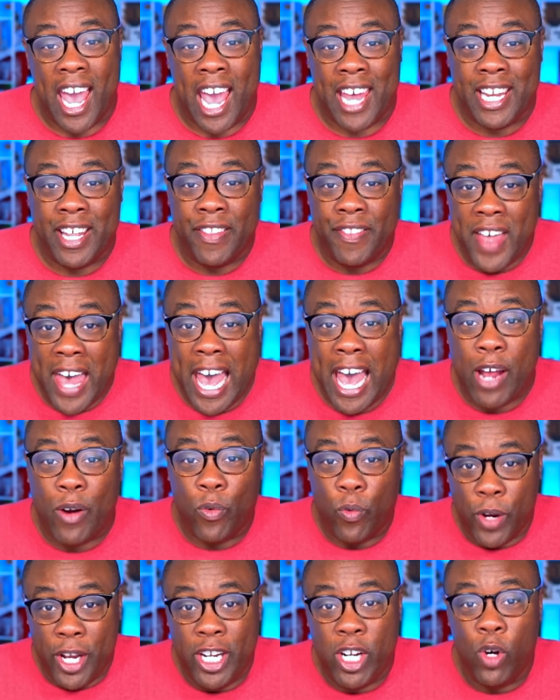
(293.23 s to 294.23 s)
and in that,
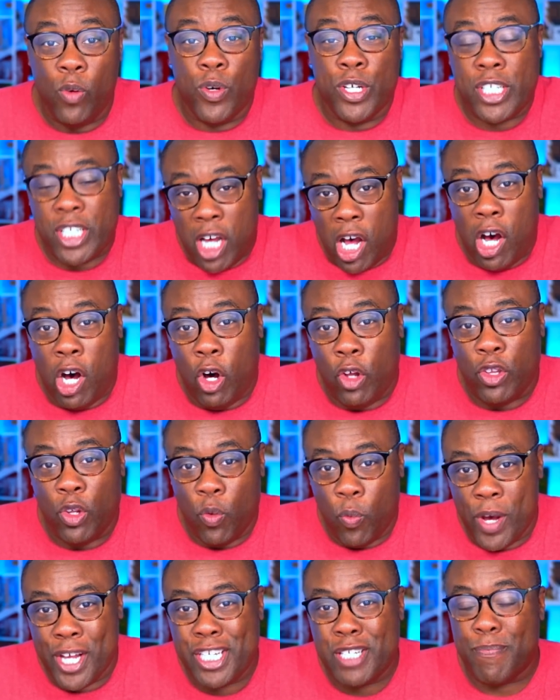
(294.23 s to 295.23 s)
Rita was called the
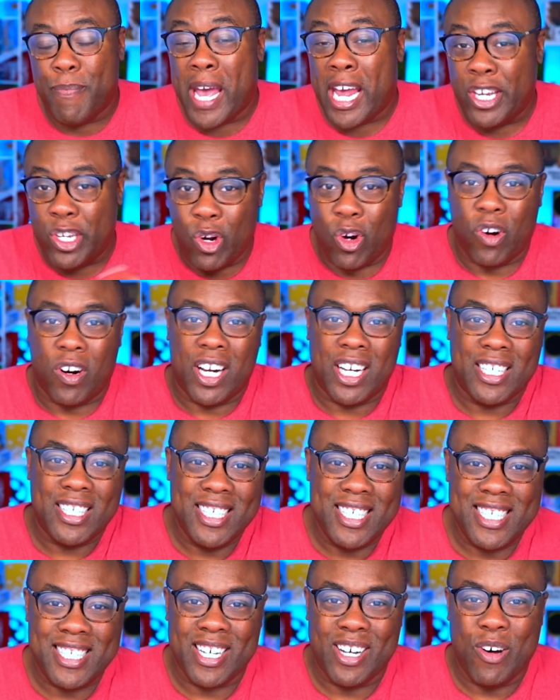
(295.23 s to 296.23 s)
Witch Bandora.
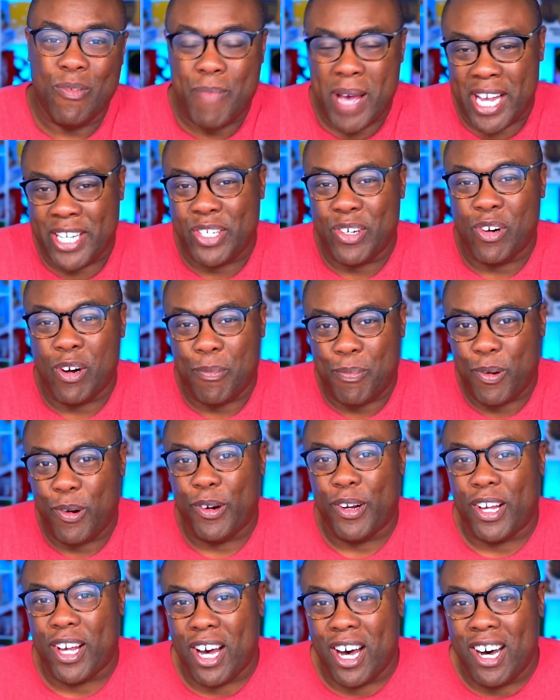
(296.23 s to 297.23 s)
So Bandora
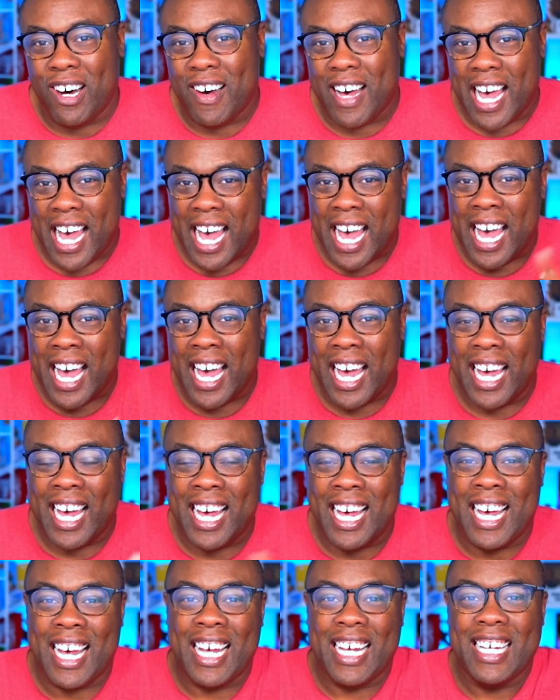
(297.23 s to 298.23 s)
Protocol,
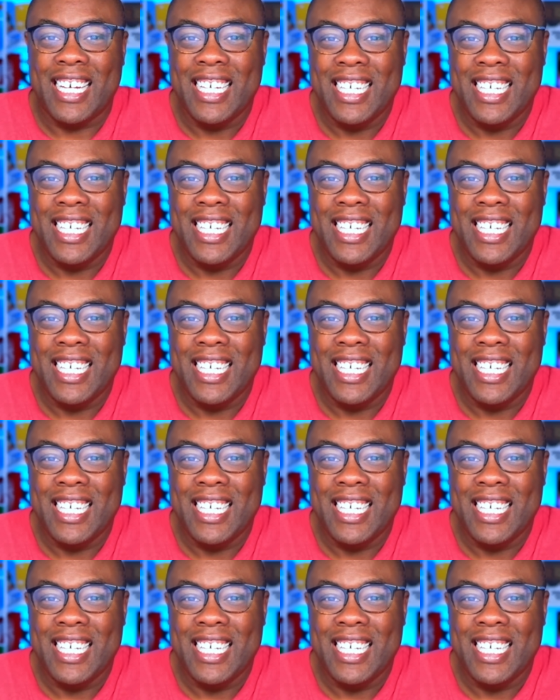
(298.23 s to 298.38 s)
aha.